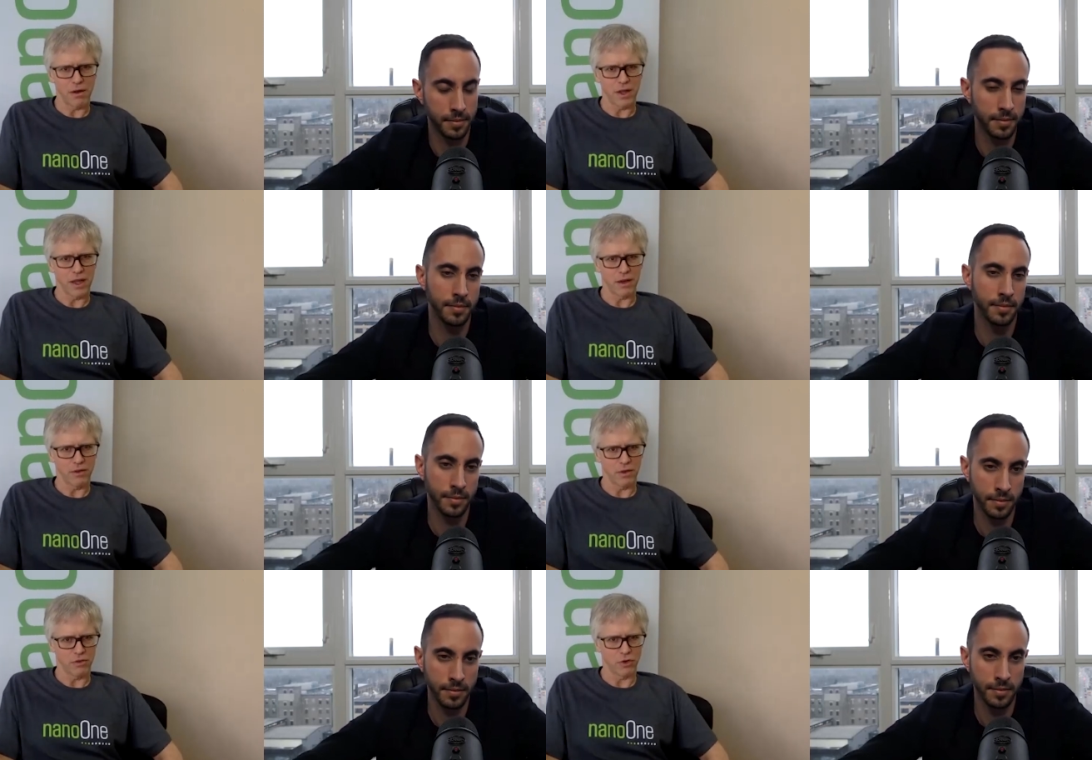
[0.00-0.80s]
Speaker 1: You can get
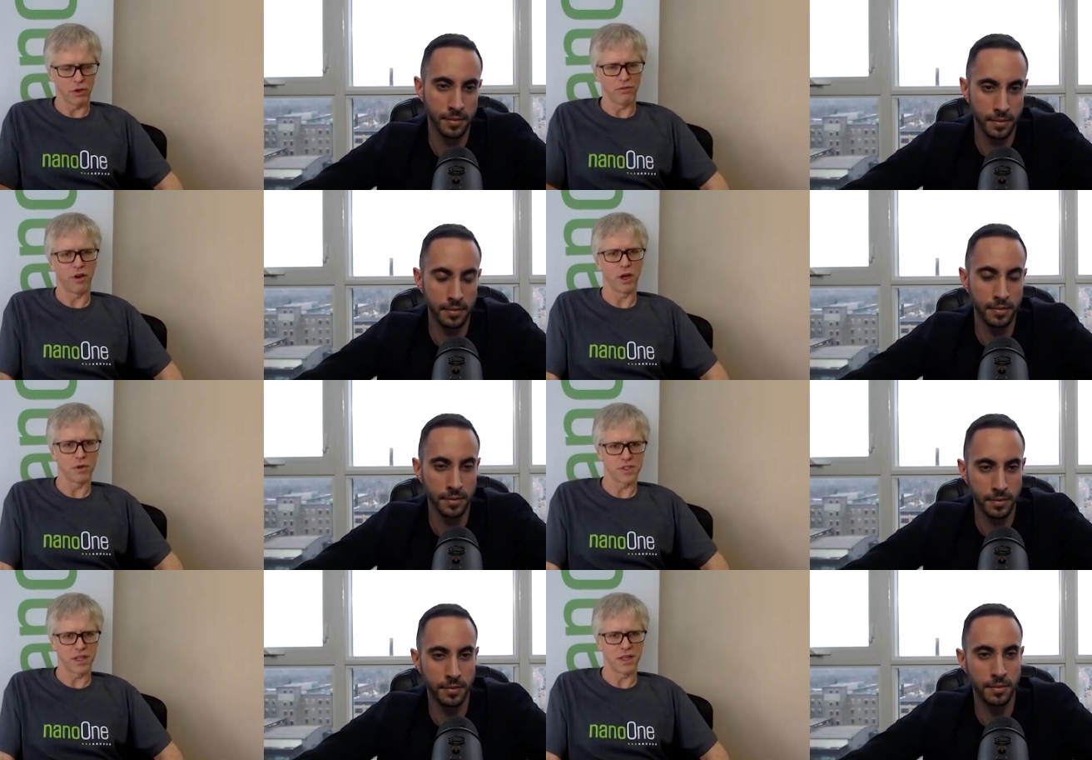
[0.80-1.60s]
you can certainly
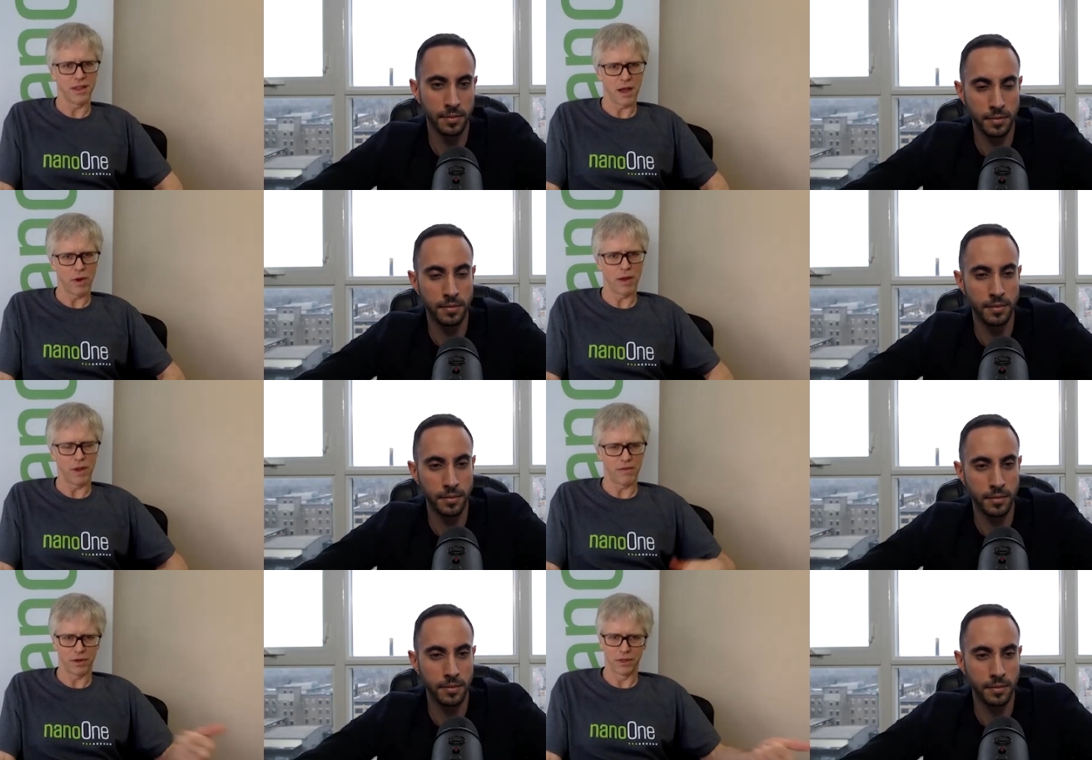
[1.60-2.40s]
follow us in that way.
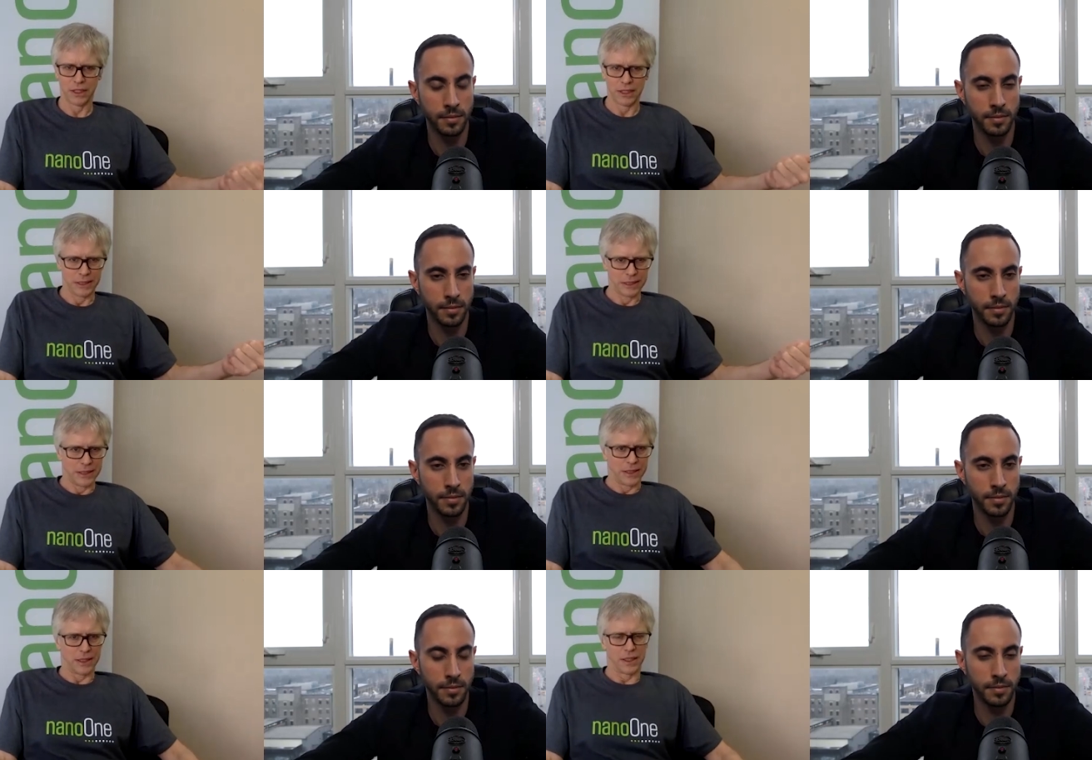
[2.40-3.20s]
We have a
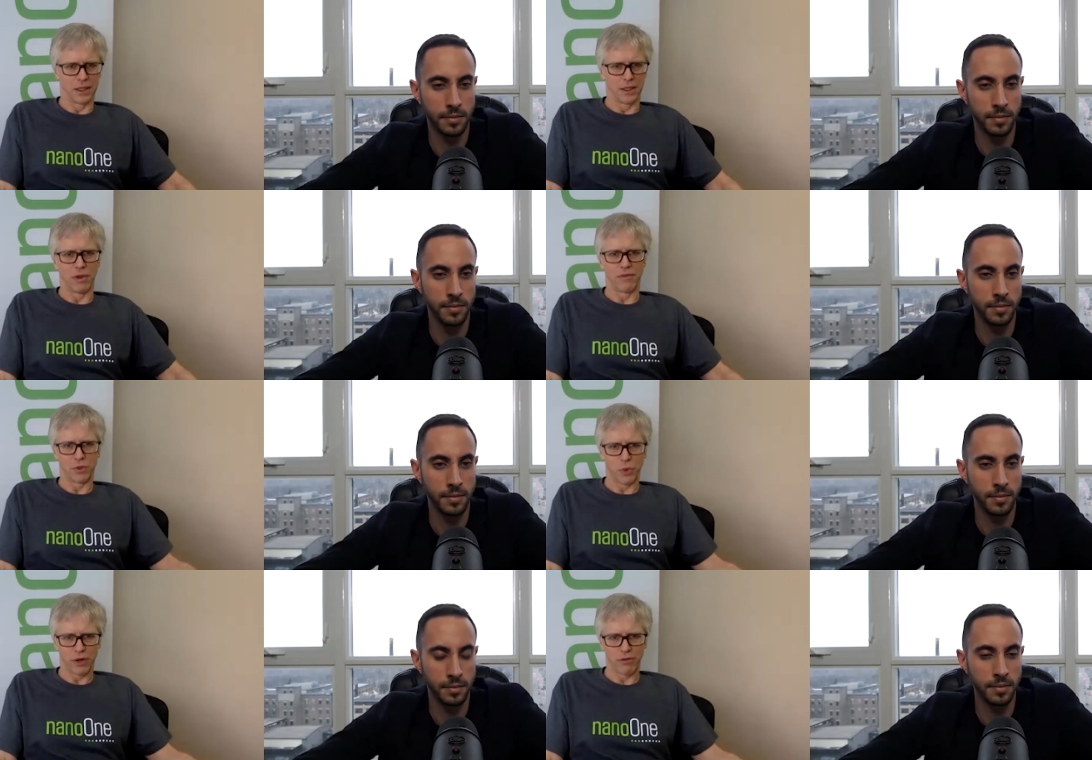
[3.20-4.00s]
uh, we have a
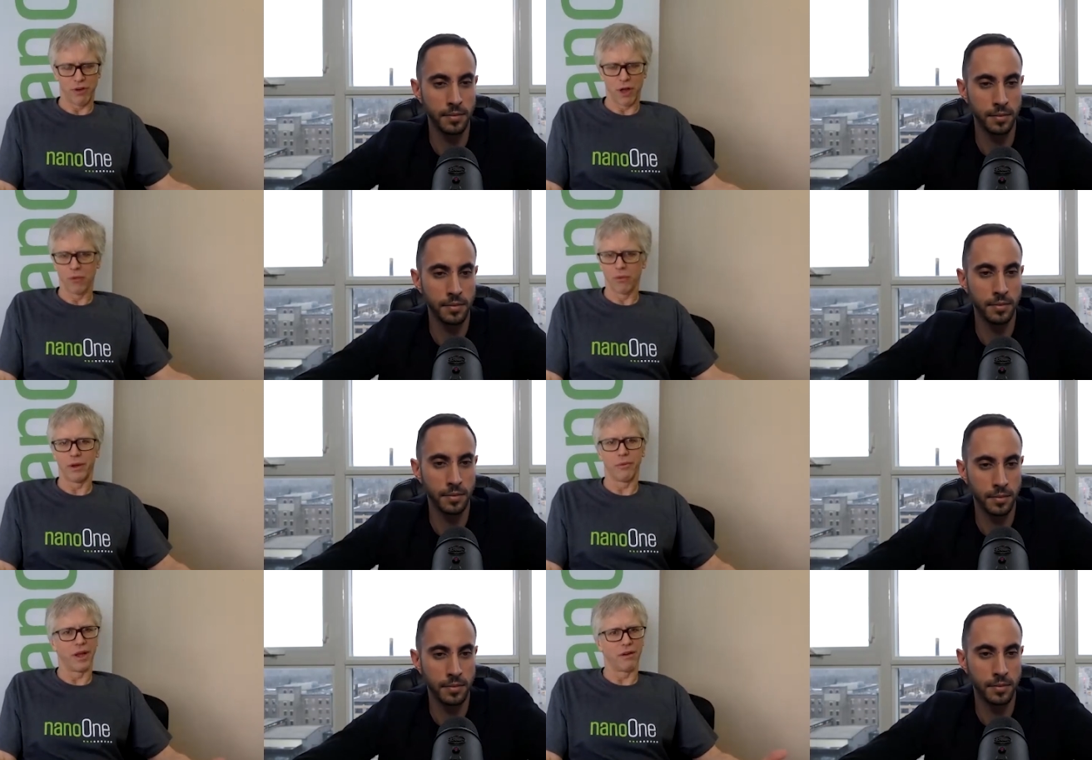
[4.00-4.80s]
Twitter
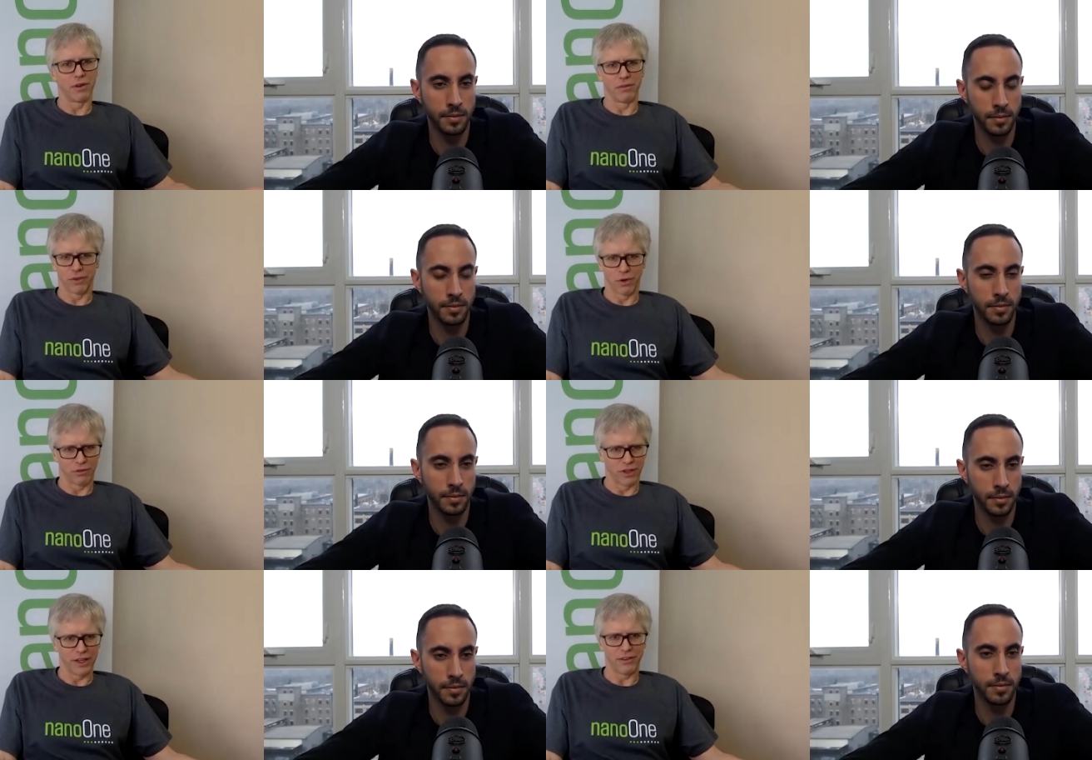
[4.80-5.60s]
following, we have a
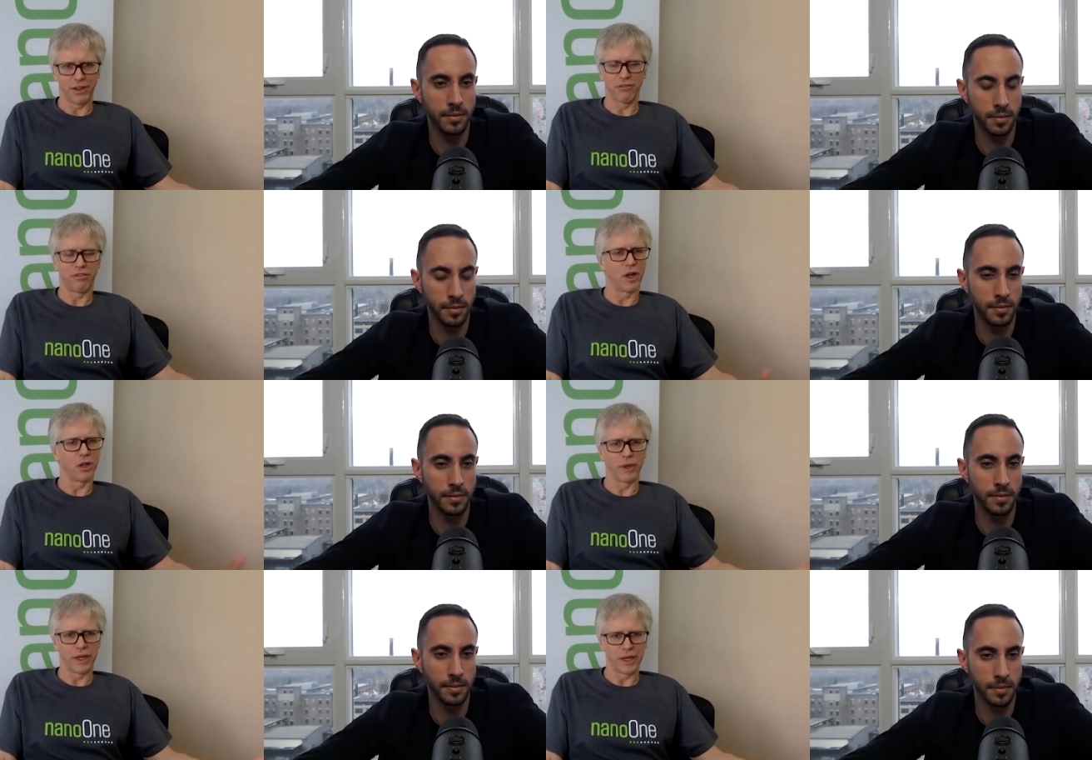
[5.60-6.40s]
kind of LinkedIn
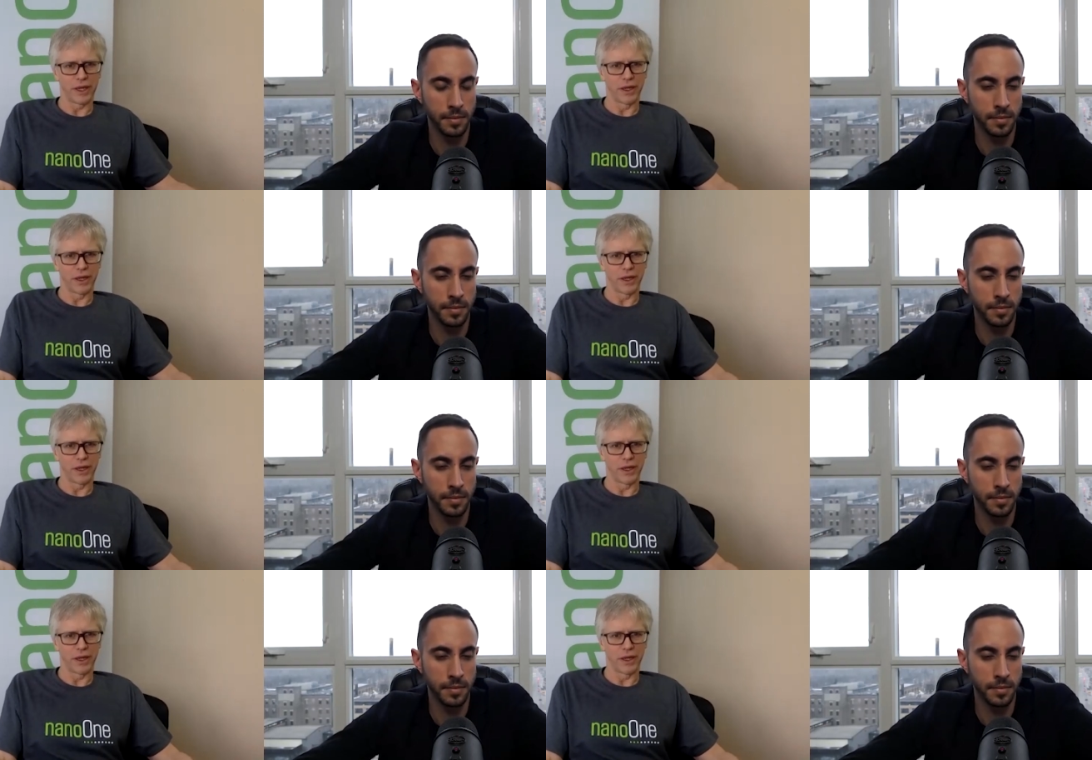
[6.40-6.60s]
following.